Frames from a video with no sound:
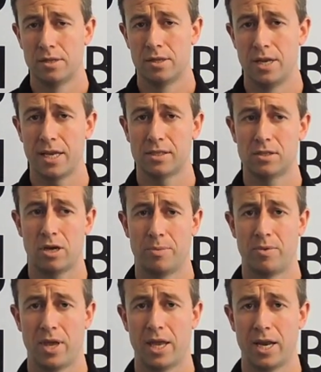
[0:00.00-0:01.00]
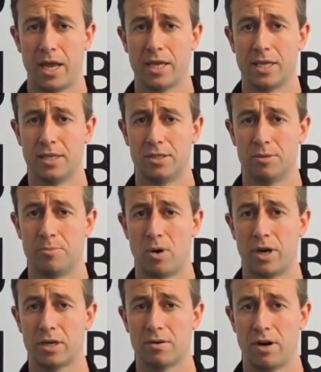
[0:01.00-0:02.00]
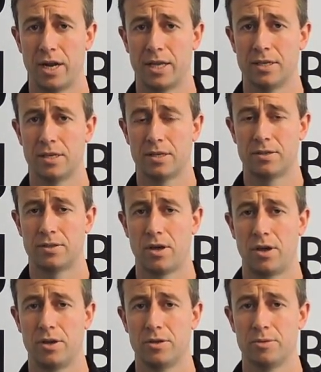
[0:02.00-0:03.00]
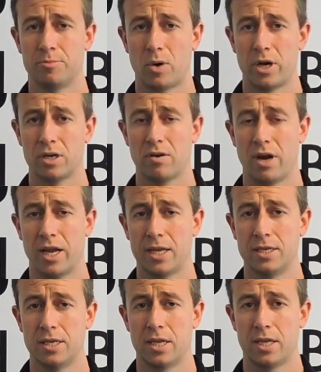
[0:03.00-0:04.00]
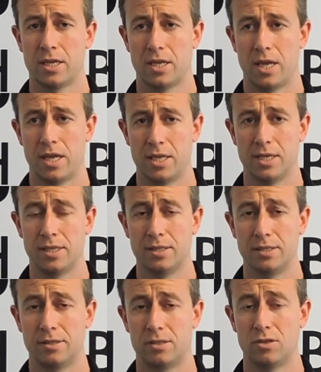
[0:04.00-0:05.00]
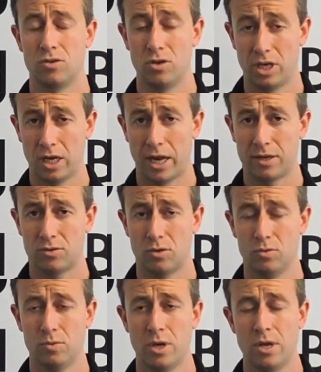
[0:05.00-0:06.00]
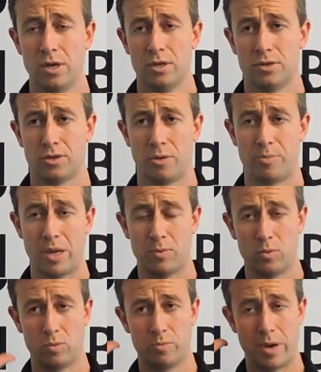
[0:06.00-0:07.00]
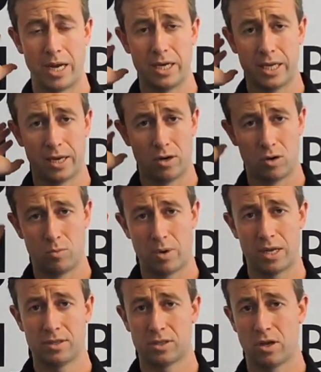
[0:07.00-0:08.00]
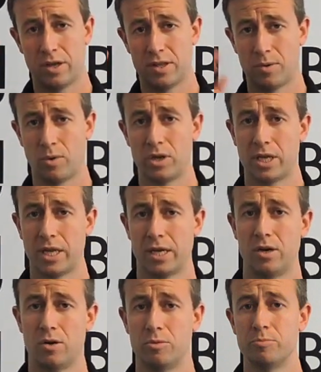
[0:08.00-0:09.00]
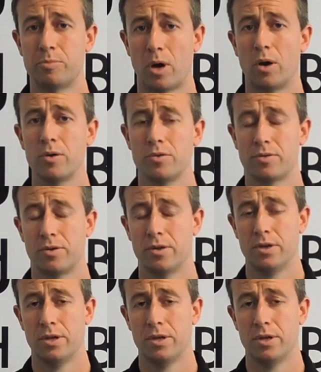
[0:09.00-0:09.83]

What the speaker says: The next type of headache is your migraine. So migraine is unilateral. So people will mainly get it on one side, they won't get it on both.